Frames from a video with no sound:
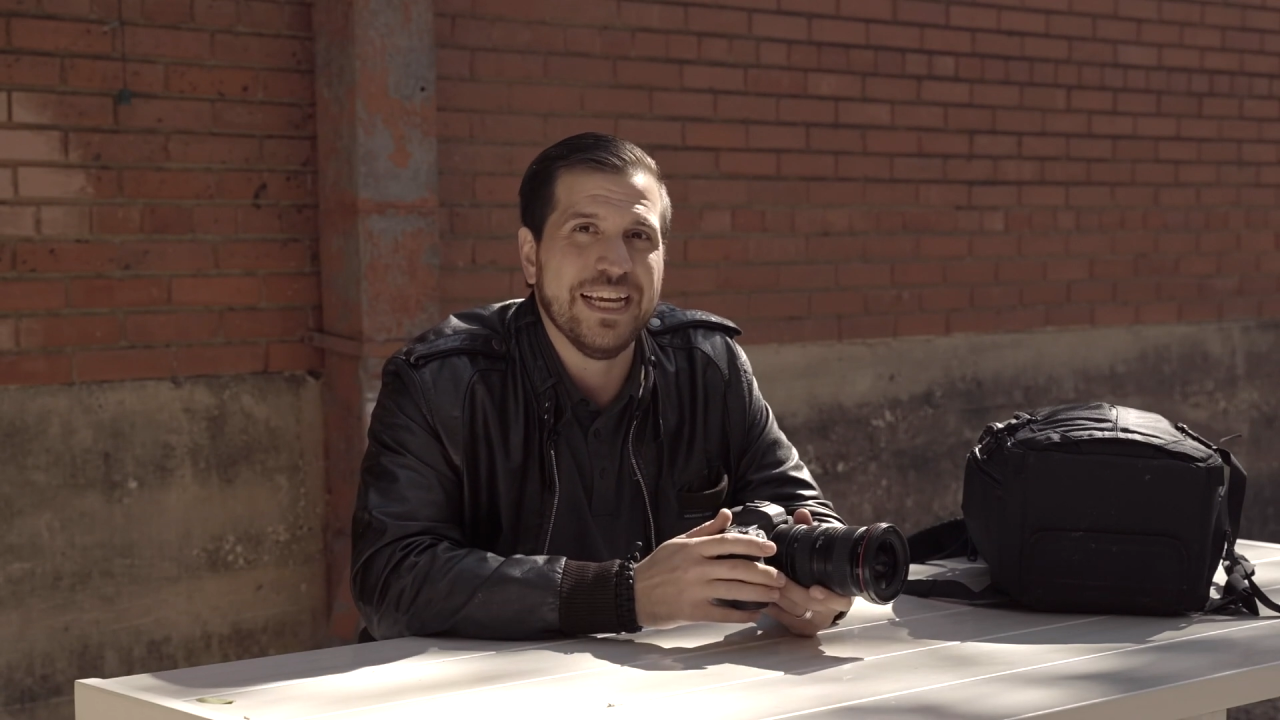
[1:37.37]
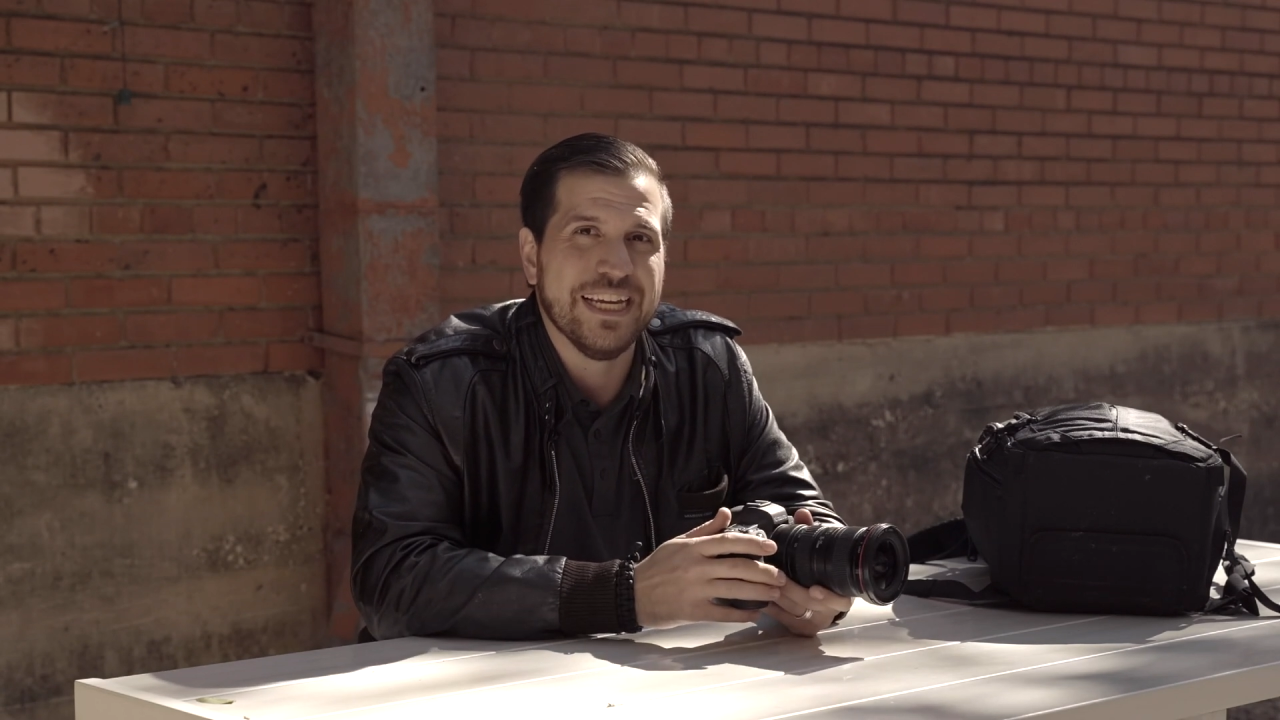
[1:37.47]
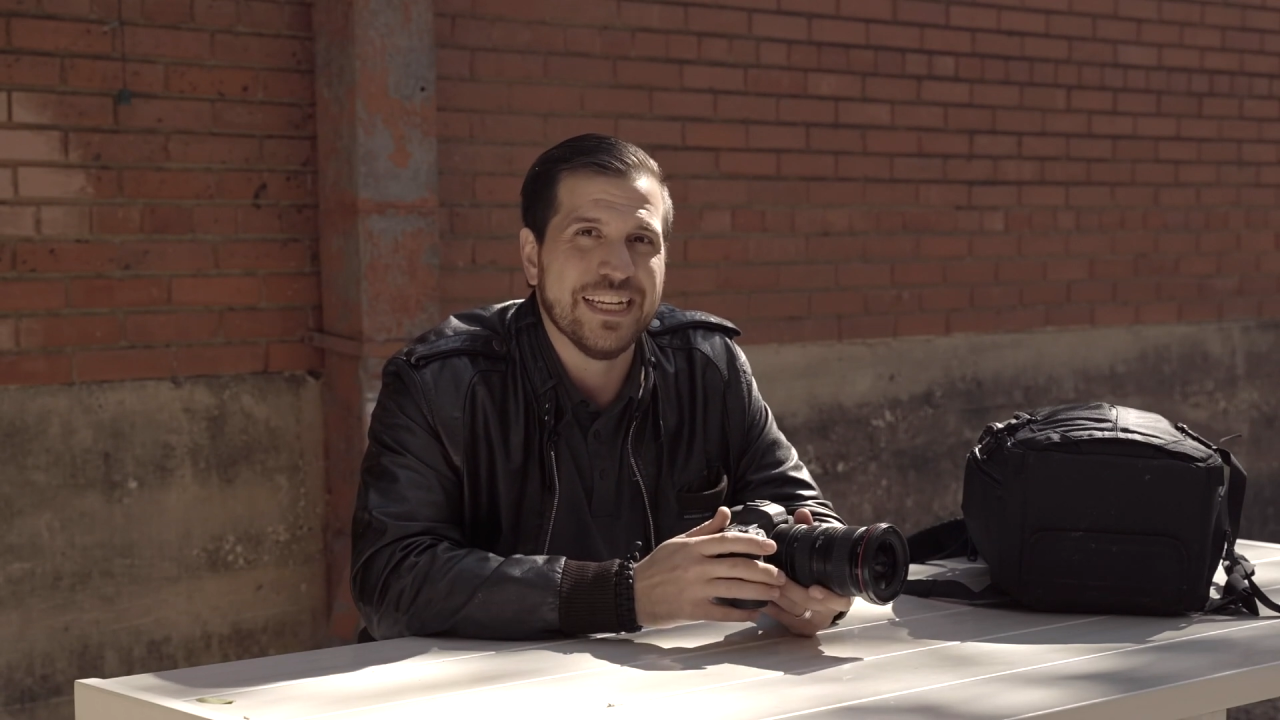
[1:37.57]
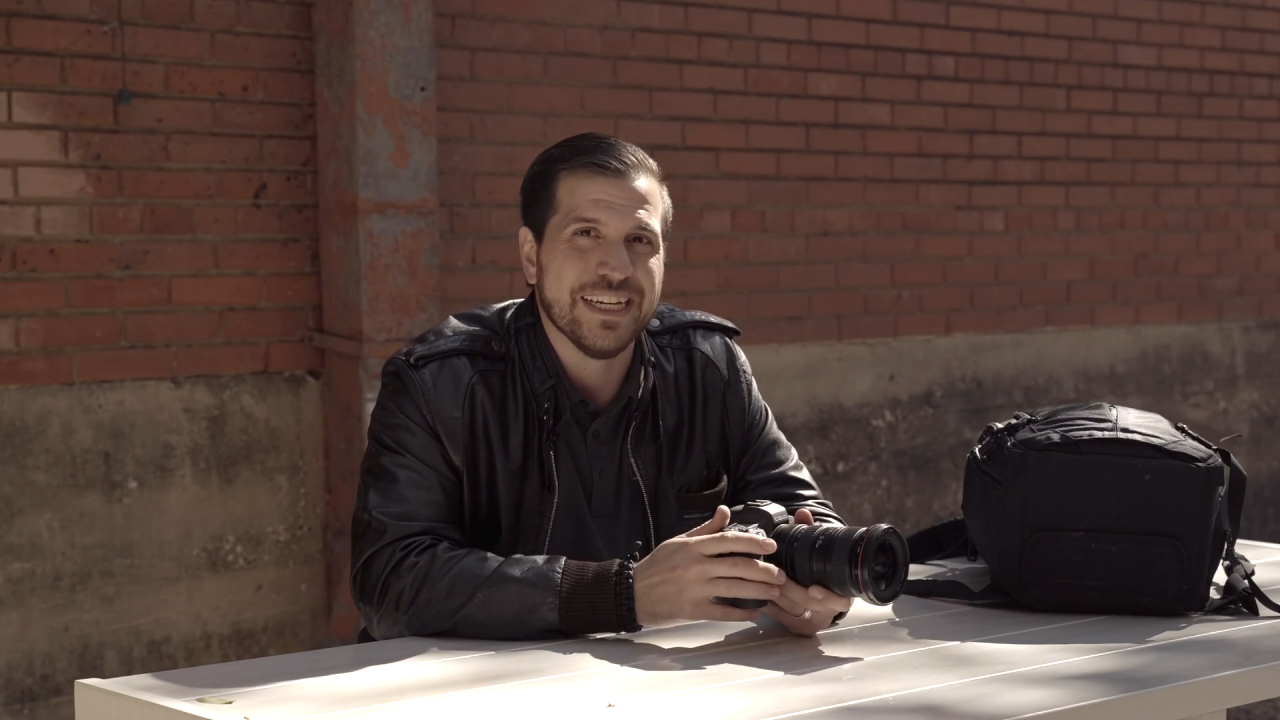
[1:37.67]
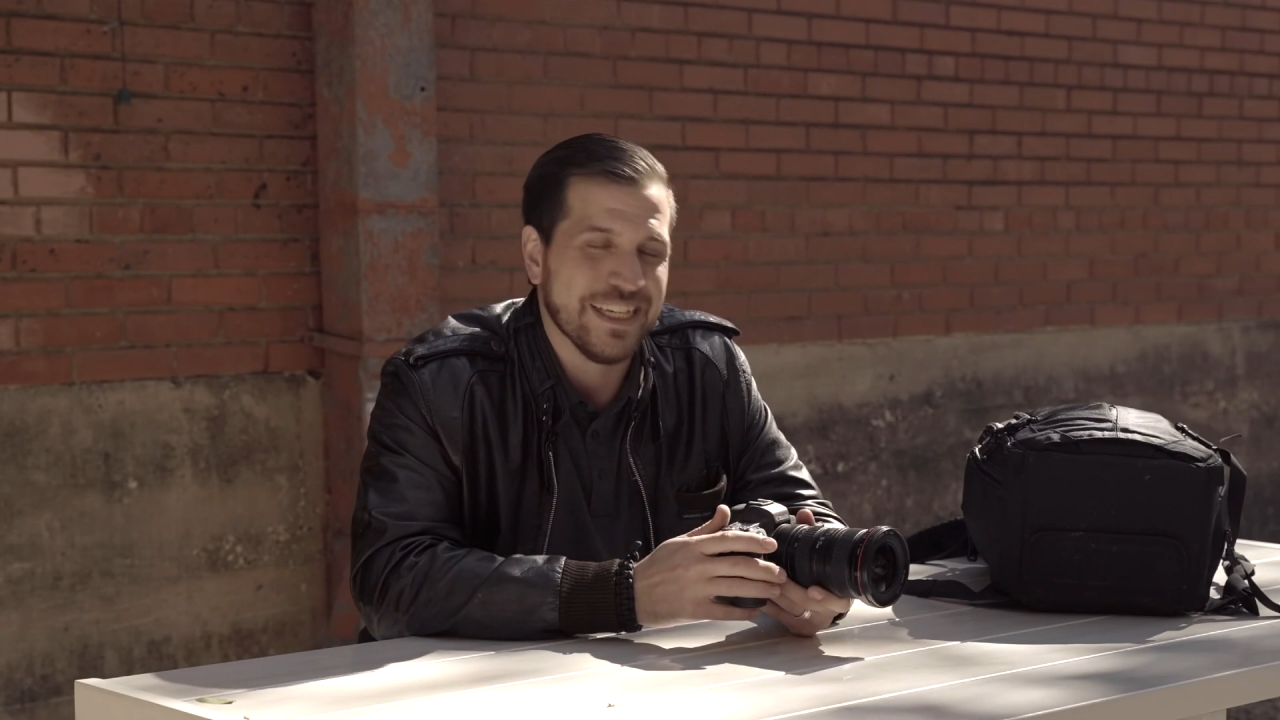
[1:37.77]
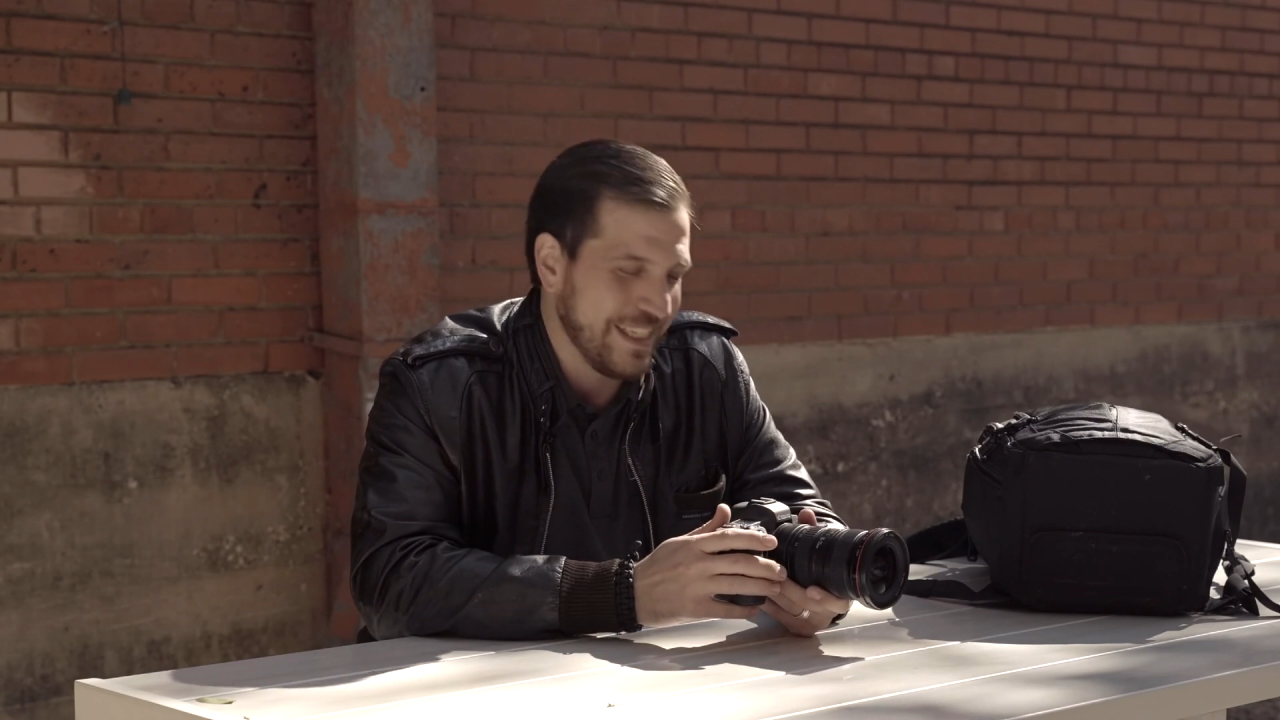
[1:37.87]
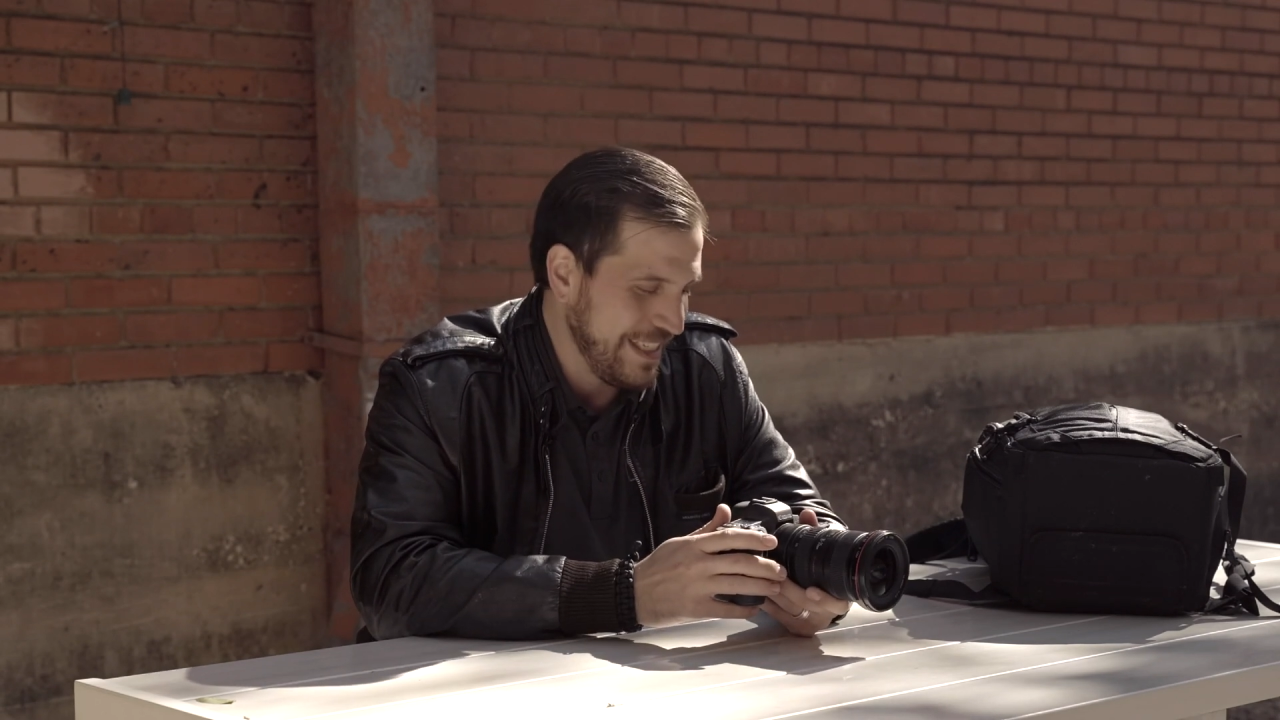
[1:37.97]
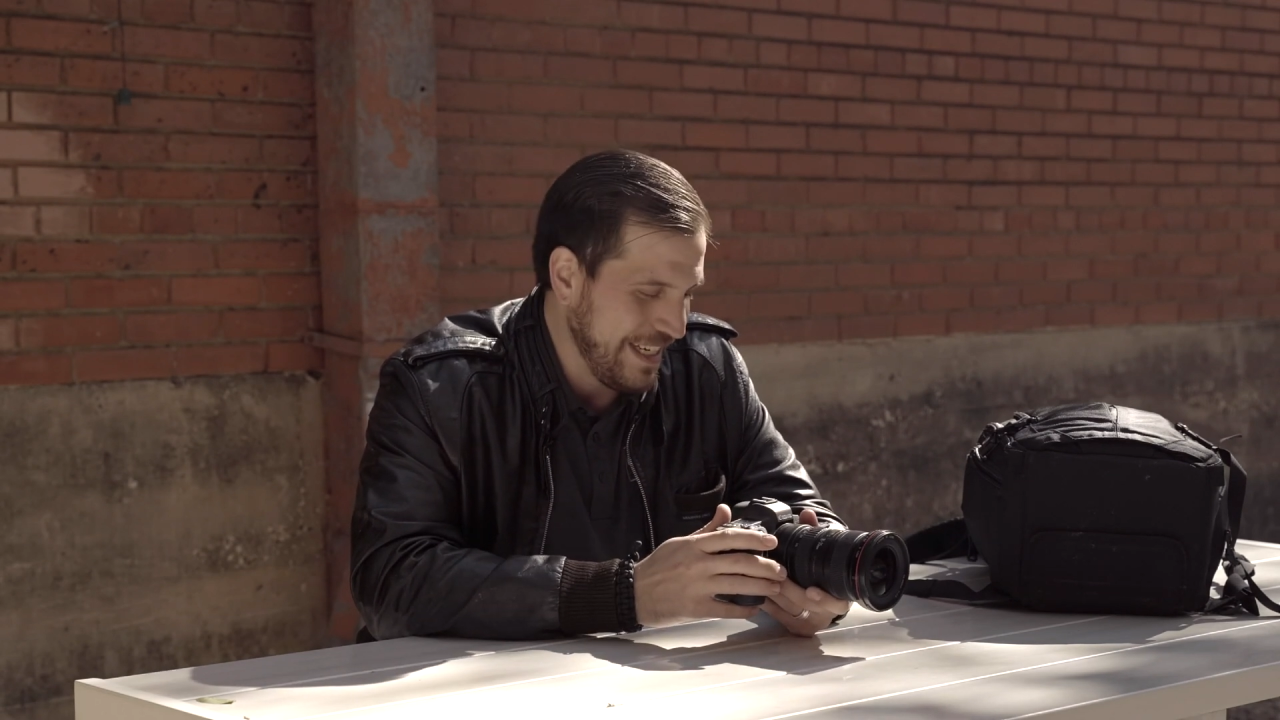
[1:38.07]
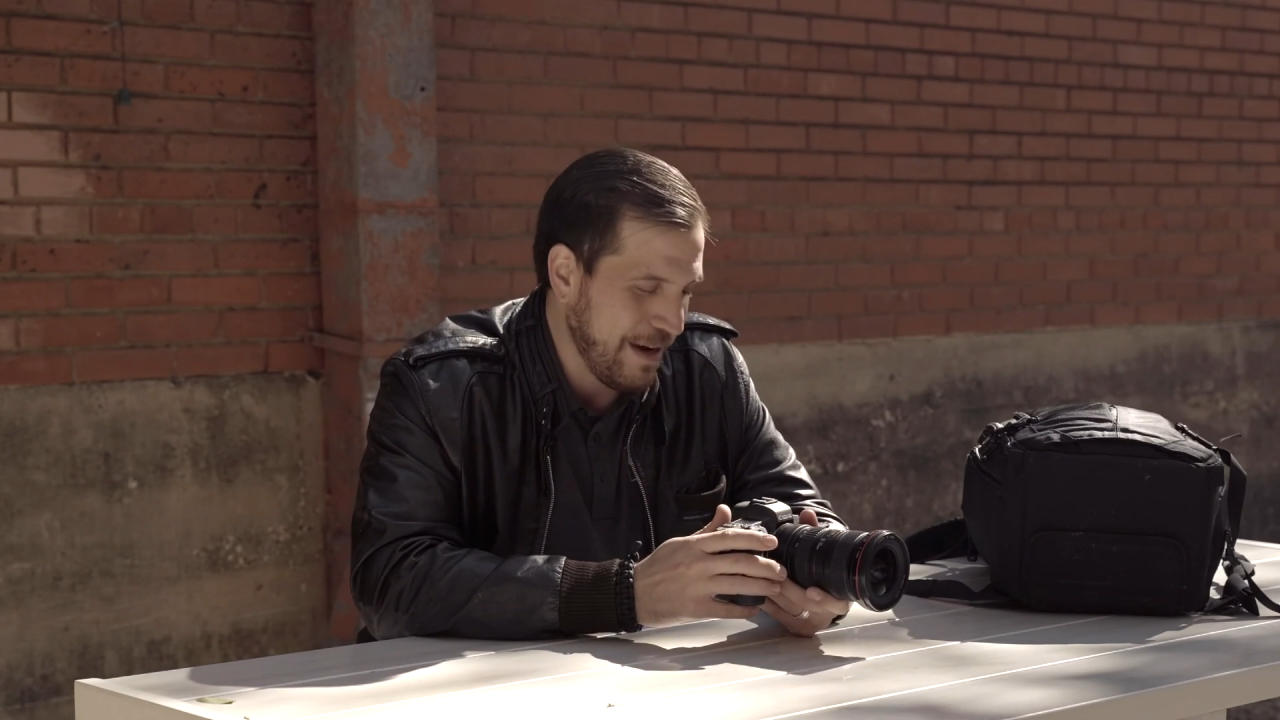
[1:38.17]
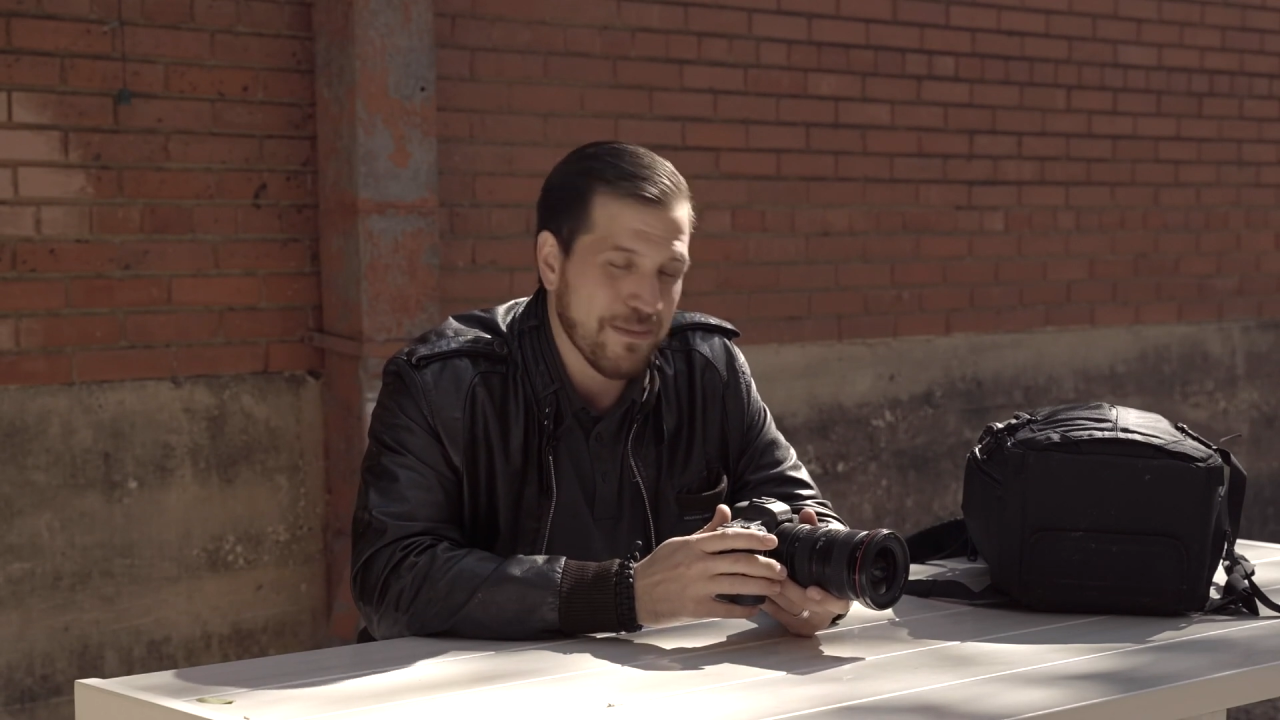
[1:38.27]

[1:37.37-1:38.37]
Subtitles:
I